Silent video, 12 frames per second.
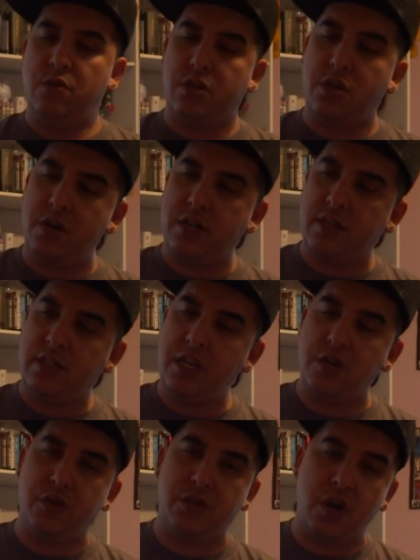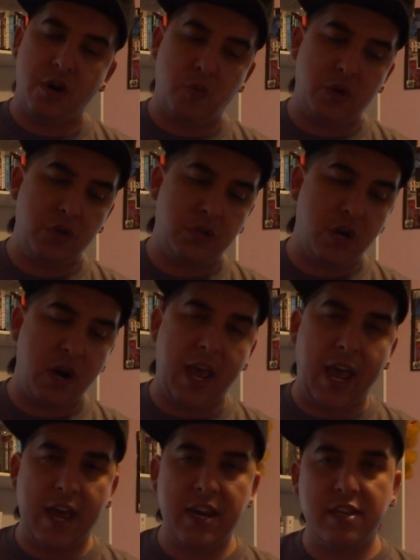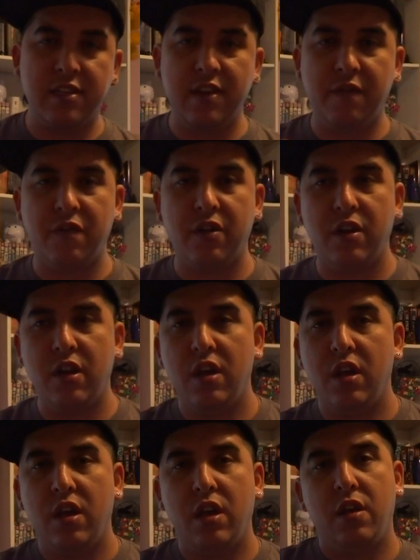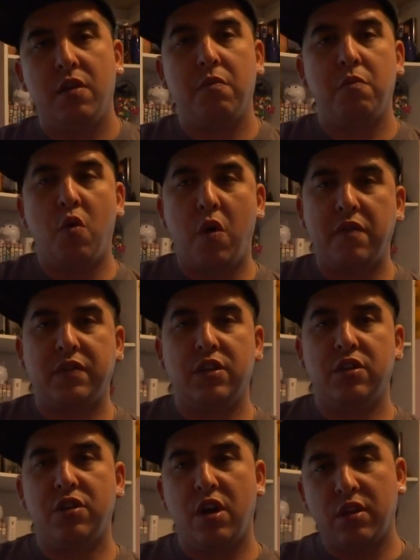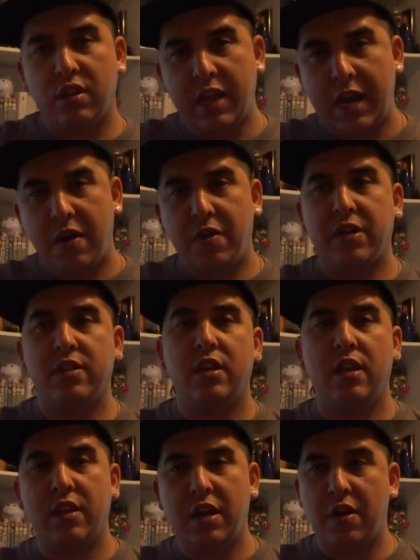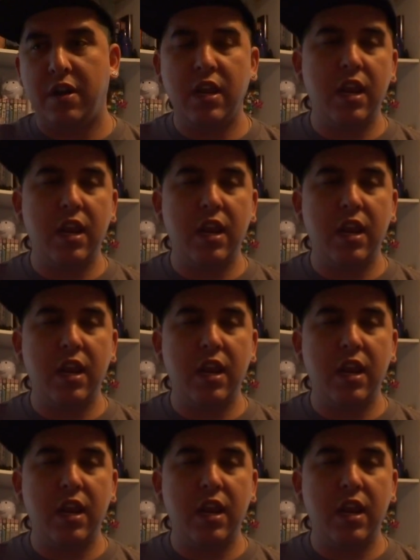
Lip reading: start to see. When you start adding different morphs and you start layering and layering.